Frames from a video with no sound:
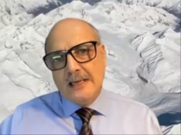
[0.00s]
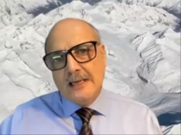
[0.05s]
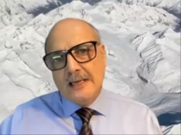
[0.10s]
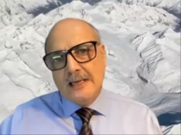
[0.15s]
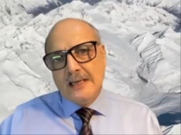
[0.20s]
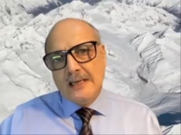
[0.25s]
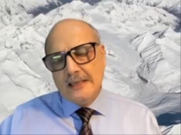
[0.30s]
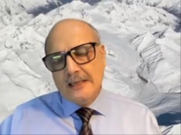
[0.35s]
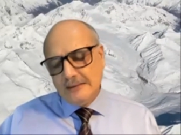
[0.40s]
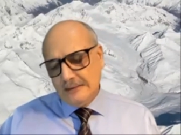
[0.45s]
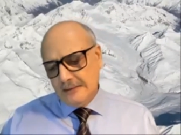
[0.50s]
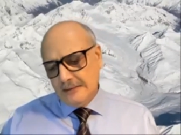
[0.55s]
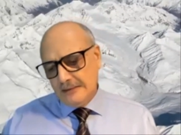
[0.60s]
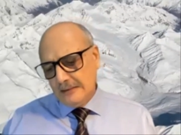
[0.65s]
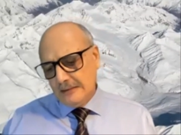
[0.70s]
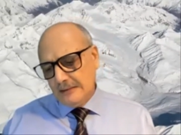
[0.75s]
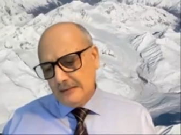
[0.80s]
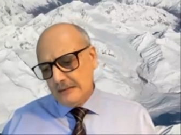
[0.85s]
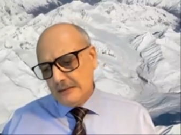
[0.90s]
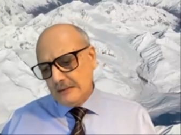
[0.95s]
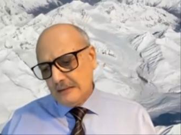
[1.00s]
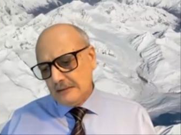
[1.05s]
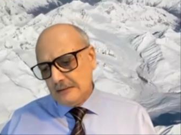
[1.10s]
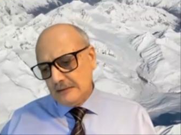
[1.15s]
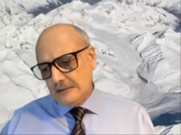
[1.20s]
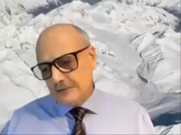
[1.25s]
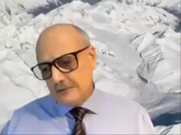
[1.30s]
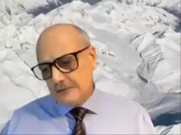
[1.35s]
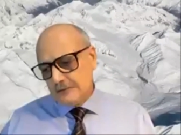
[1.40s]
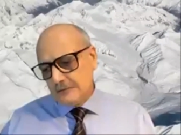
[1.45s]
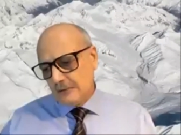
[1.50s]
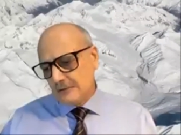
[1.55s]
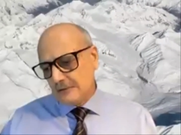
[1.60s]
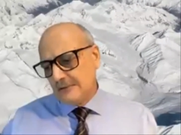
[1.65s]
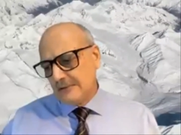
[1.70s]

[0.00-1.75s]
And Dr.